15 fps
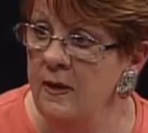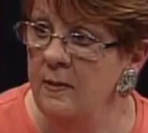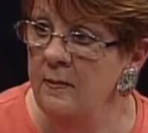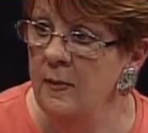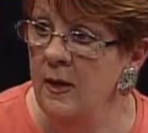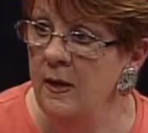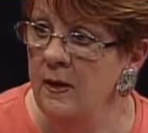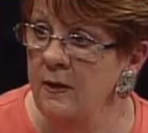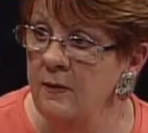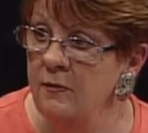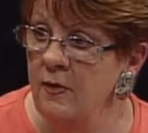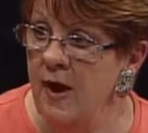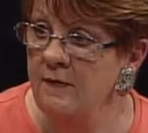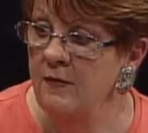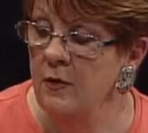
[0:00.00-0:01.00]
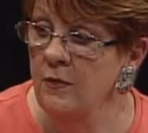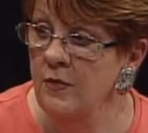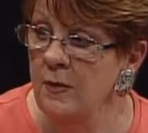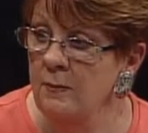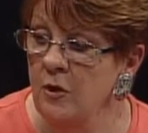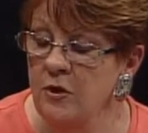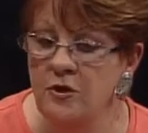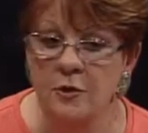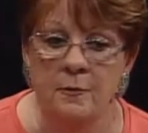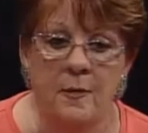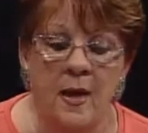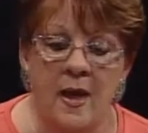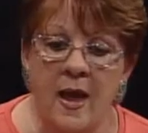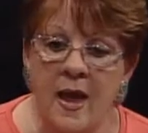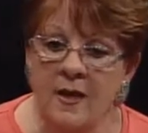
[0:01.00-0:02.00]
um, uh, gravel on the bottom.
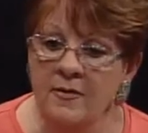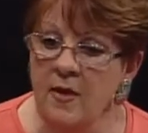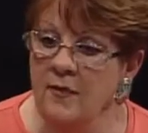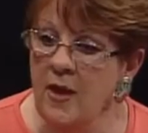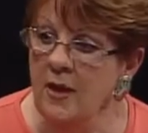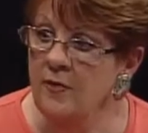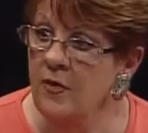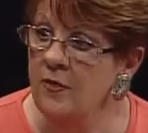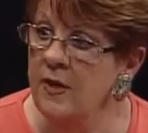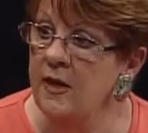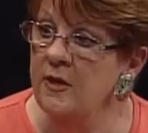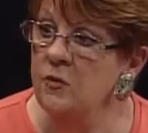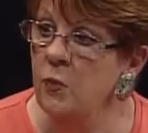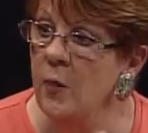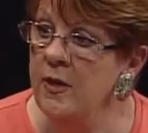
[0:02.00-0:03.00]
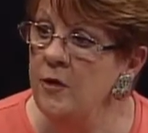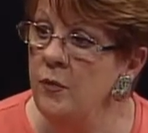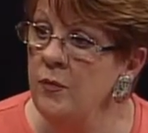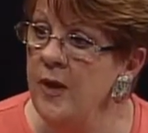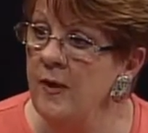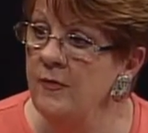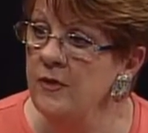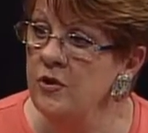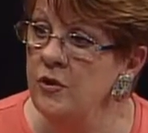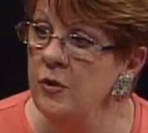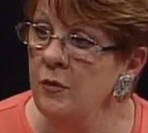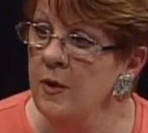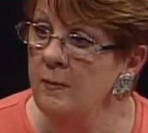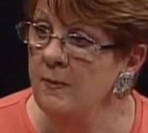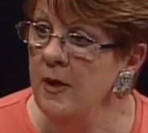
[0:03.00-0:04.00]
Okay. And then the other thing is when you get the
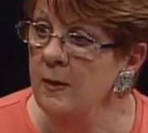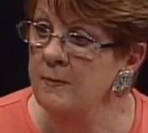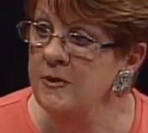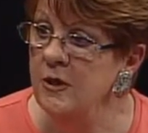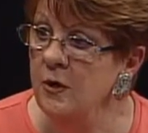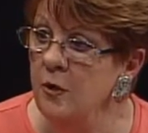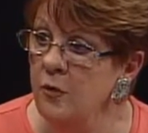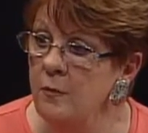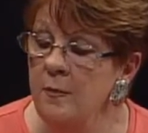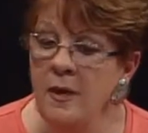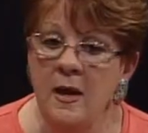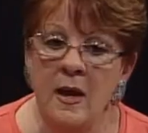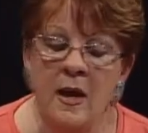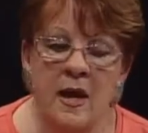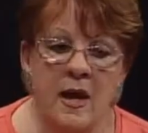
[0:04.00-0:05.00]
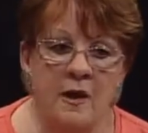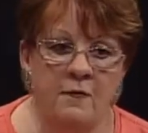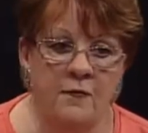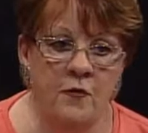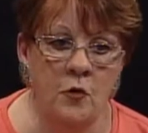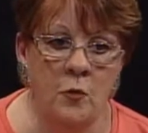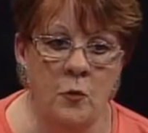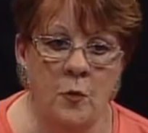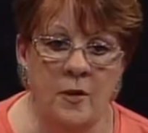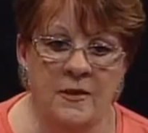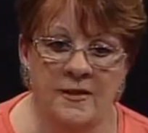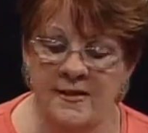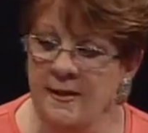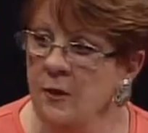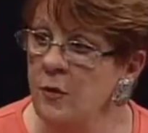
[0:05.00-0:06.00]
tulip bulbs home, mm -hmm. if you
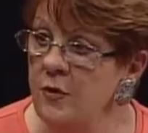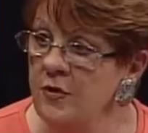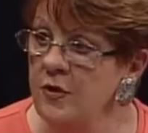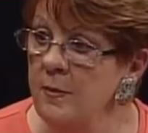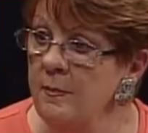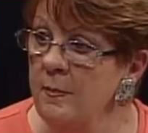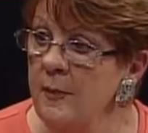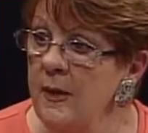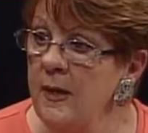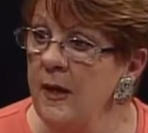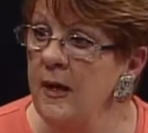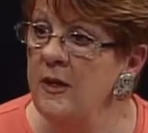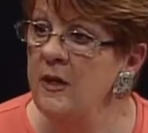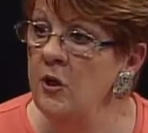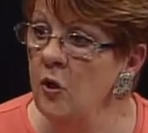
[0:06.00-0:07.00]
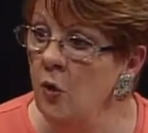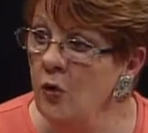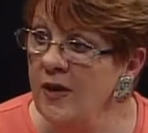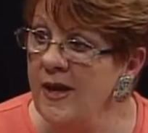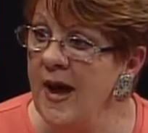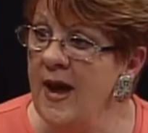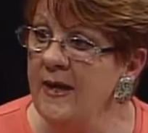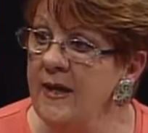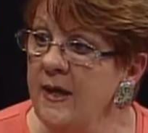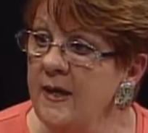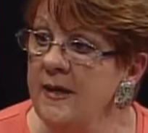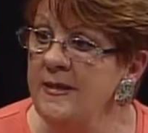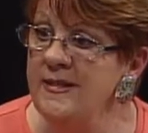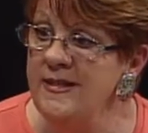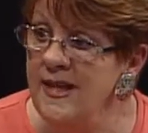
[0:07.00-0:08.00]
soak them in an organic
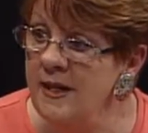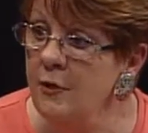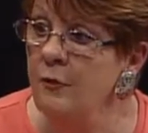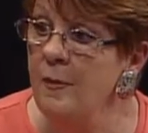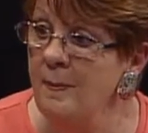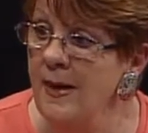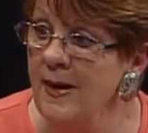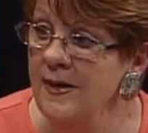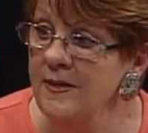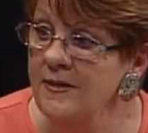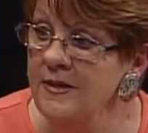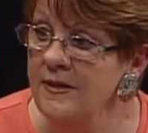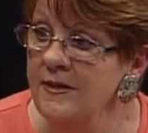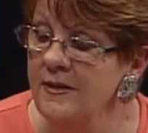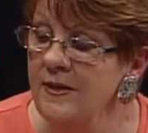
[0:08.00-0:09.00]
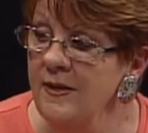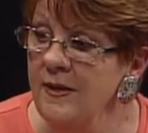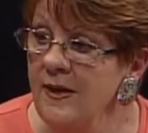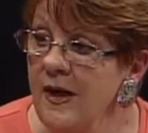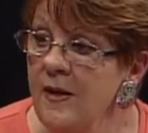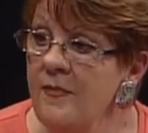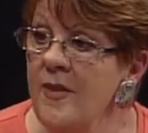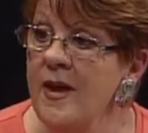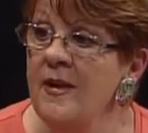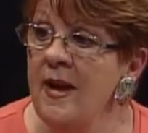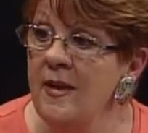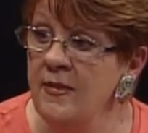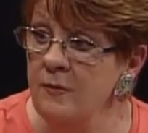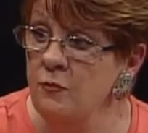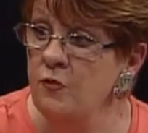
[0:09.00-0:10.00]
deer repellent, and then
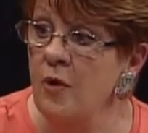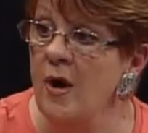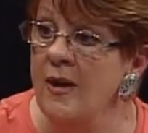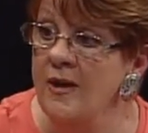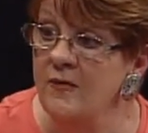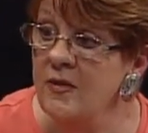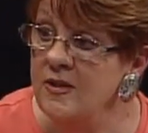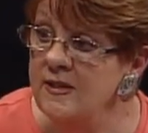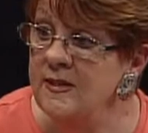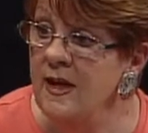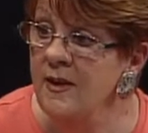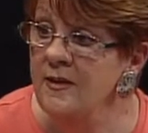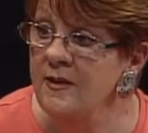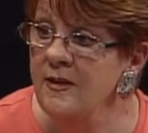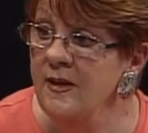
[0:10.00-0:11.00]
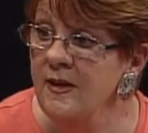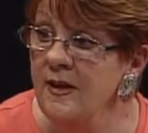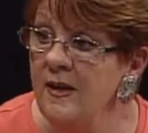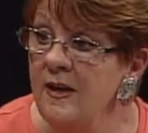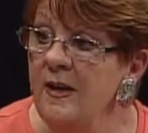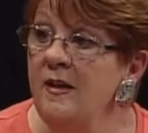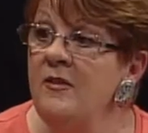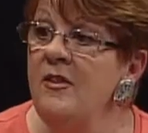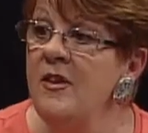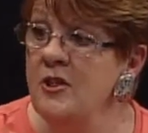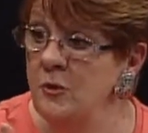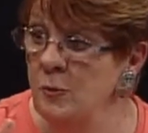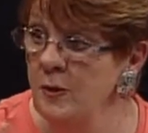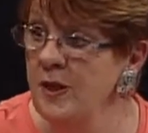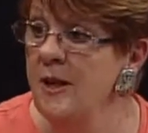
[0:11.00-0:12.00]
let them dry in the sun
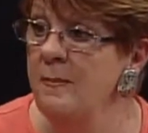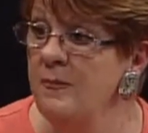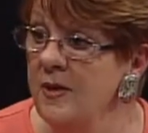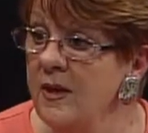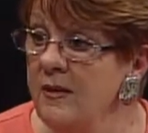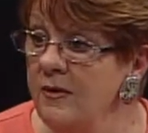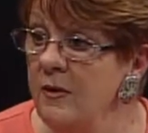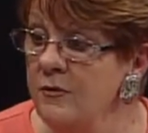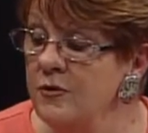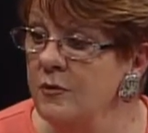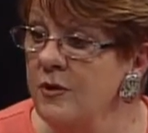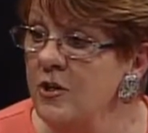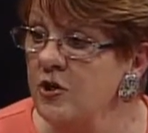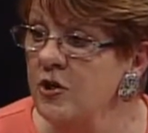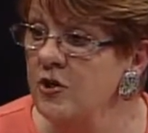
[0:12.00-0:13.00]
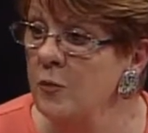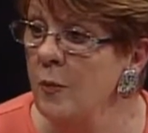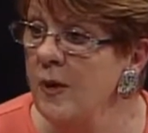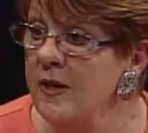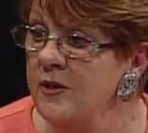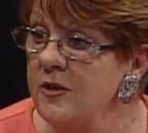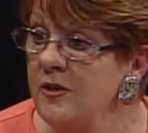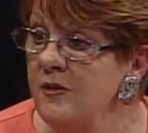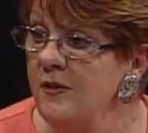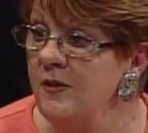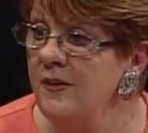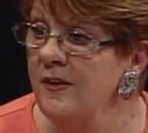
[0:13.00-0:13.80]
this will keep the, those creatures away too.